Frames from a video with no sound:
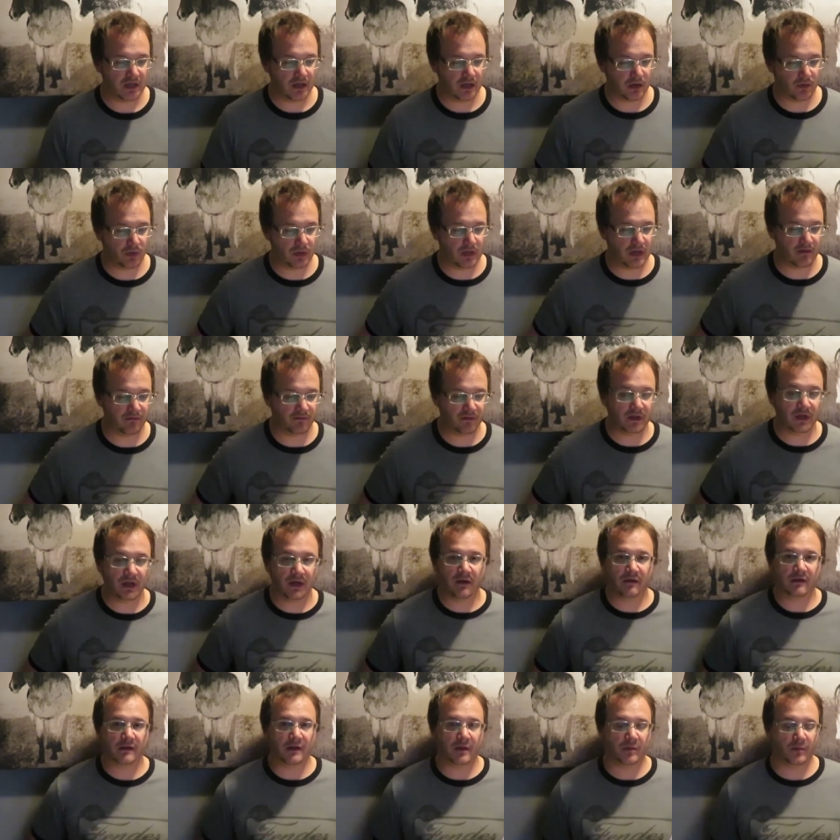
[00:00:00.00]
I would have it
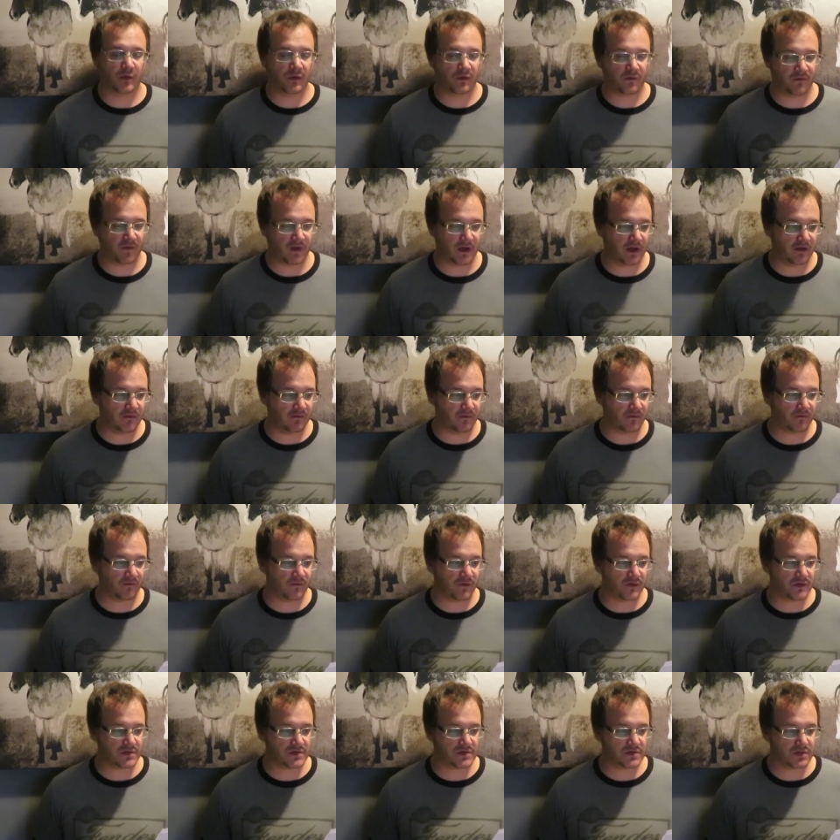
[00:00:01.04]
as number five
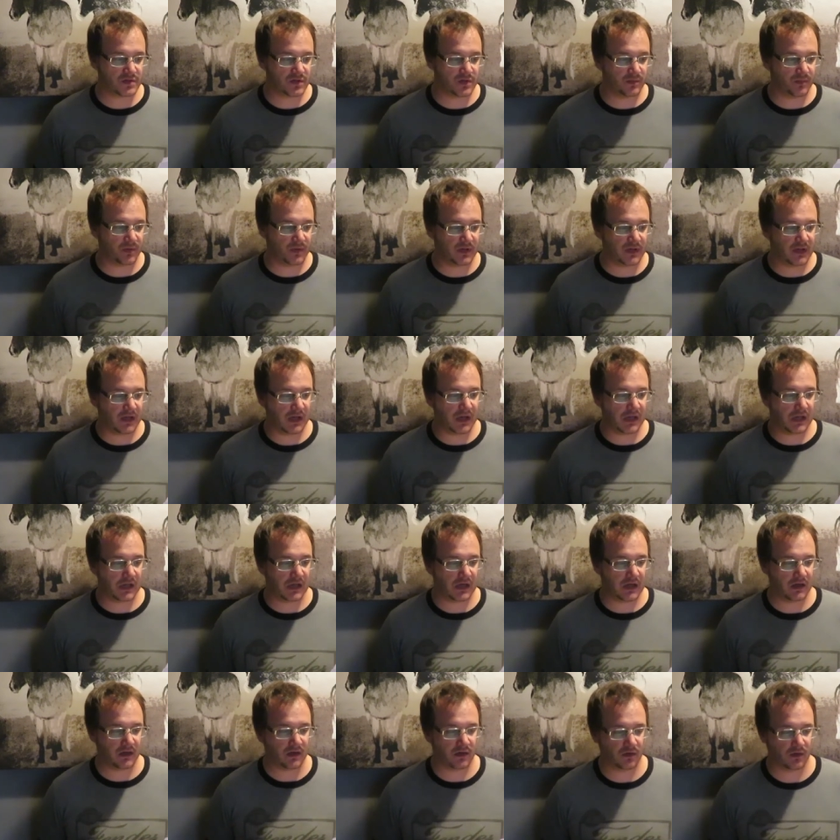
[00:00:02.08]
for sure, but like I
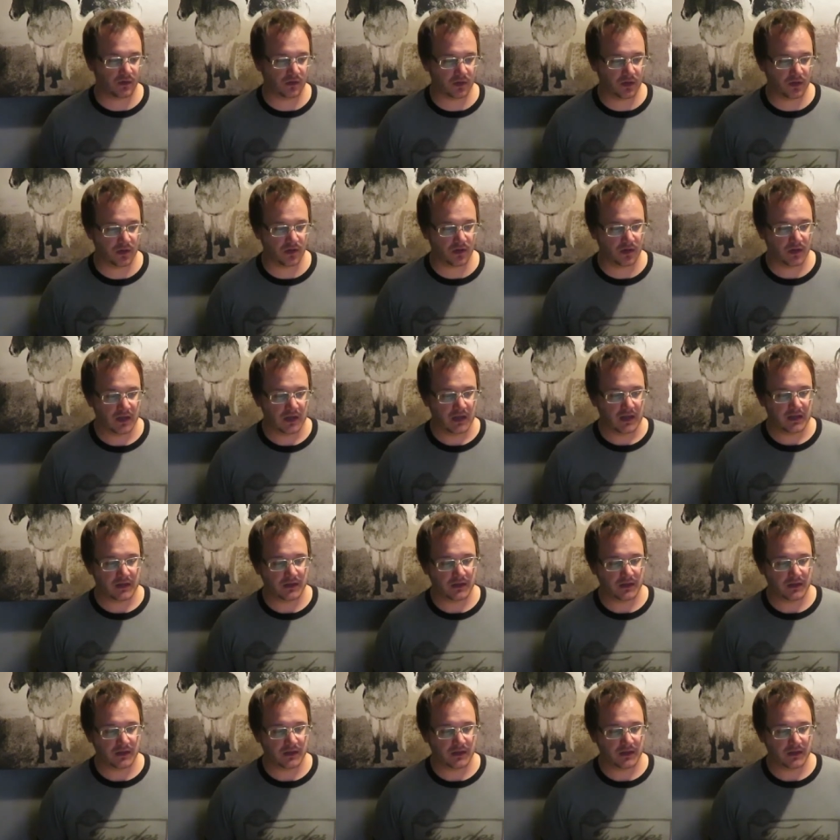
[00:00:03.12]
said earlier,